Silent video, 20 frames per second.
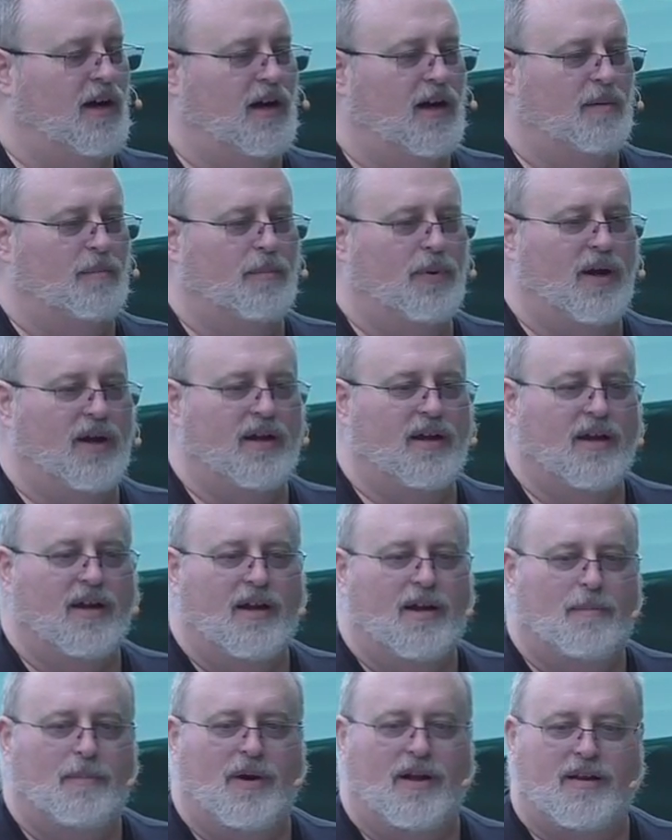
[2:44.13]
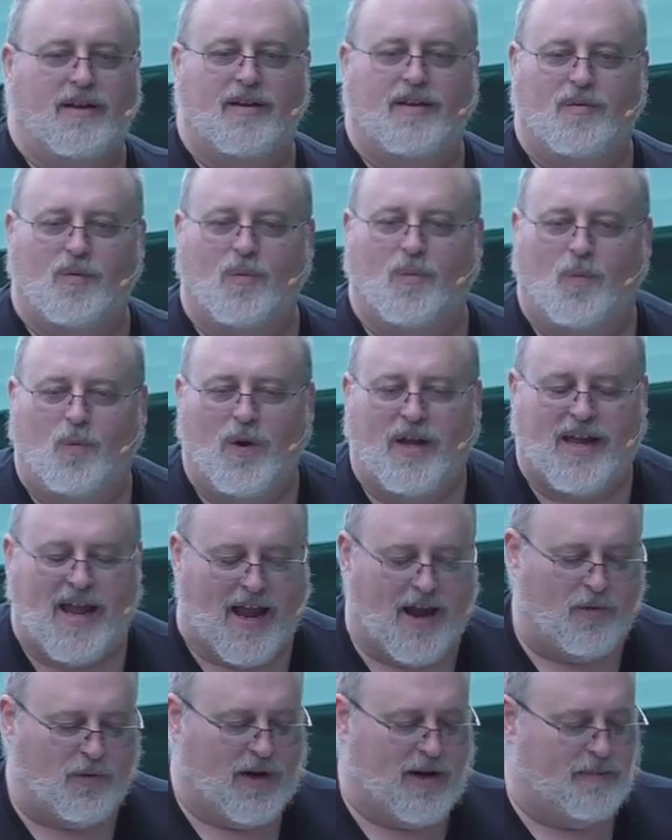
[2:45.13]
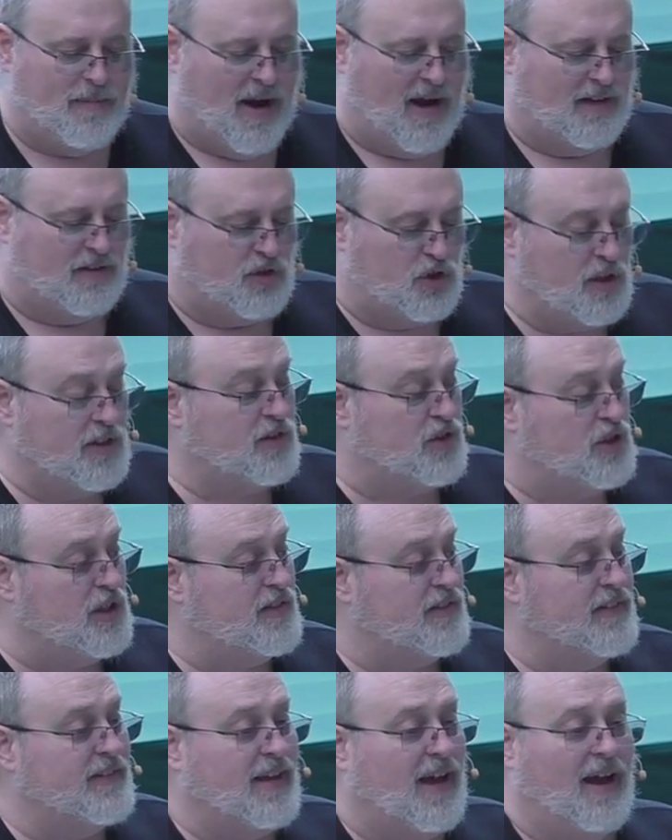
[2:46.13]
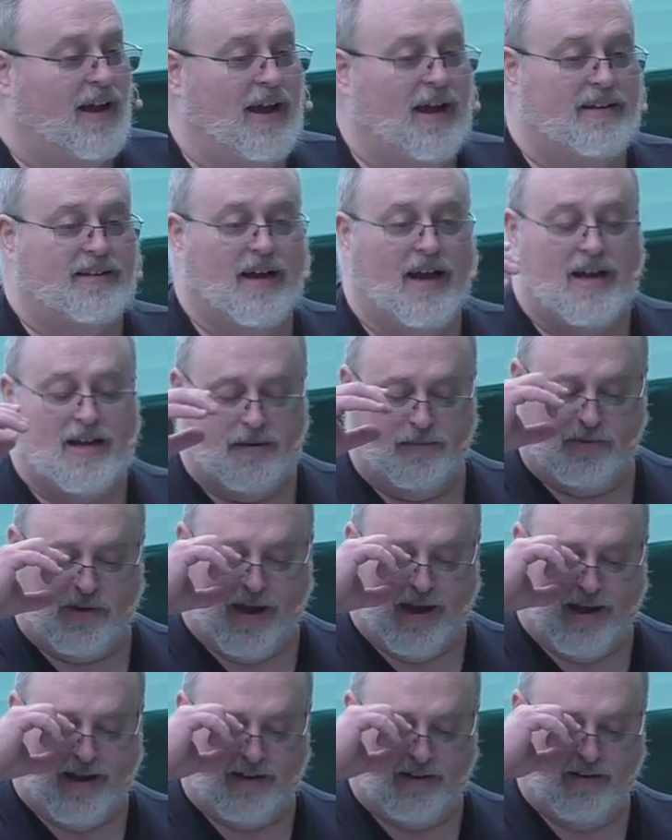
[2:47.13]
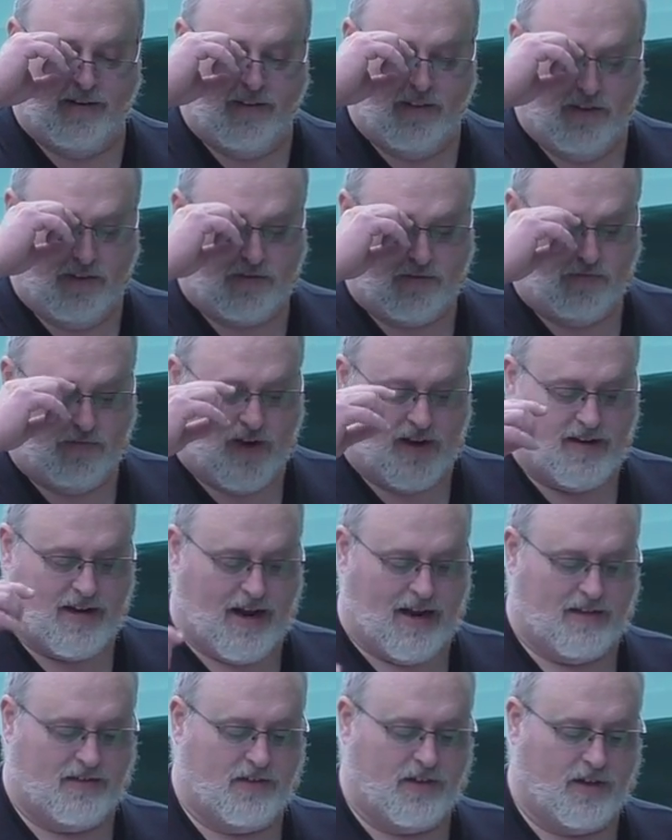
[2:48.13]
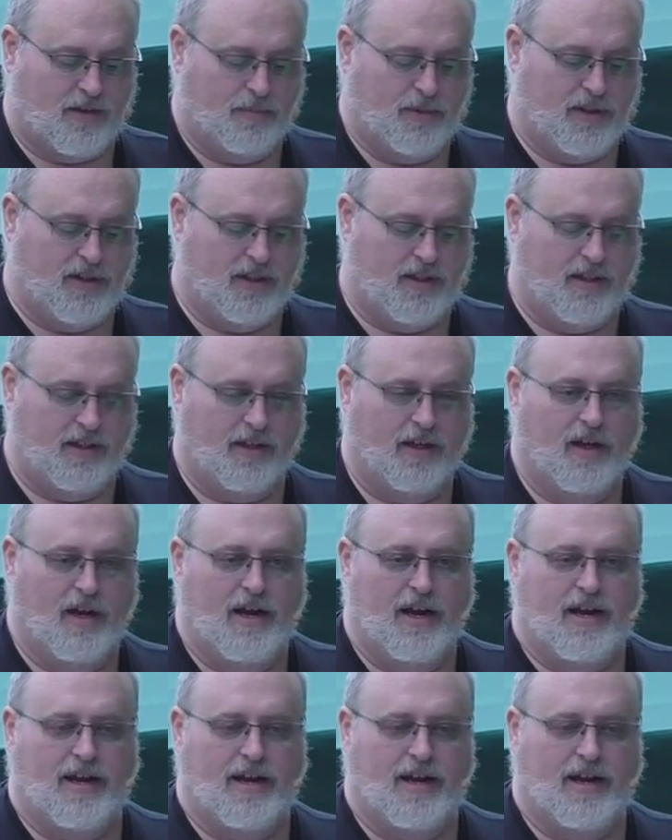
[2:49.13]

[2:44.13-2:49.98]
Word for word: Uh, but, but we can't read minds. Je- Jesus, at times, had this fantastic ability.